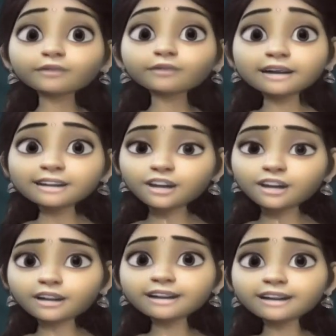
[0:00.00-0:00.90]

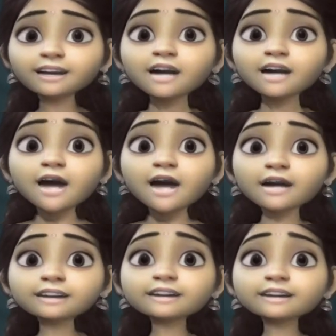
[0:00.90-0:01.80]
initially I
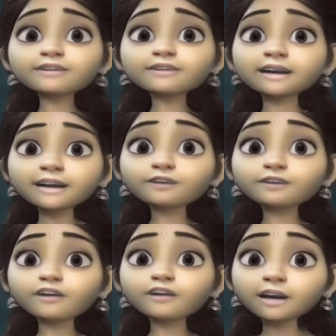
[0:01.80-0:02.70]
didn't even get
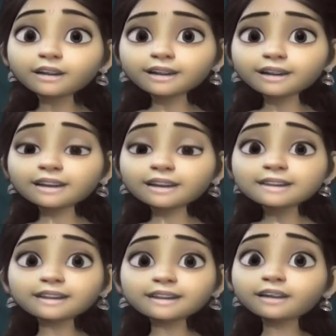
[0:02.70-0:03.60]
one correct
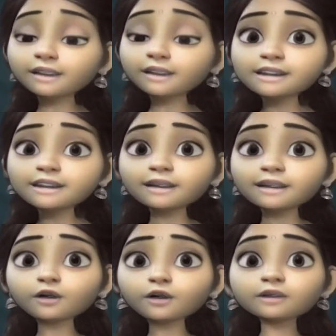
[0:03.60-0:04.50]
answer in initial
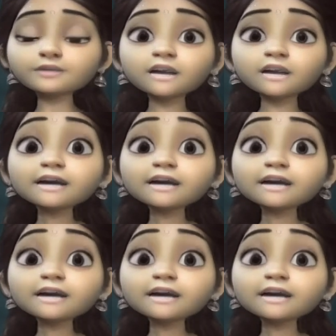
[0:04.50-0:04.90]
problems.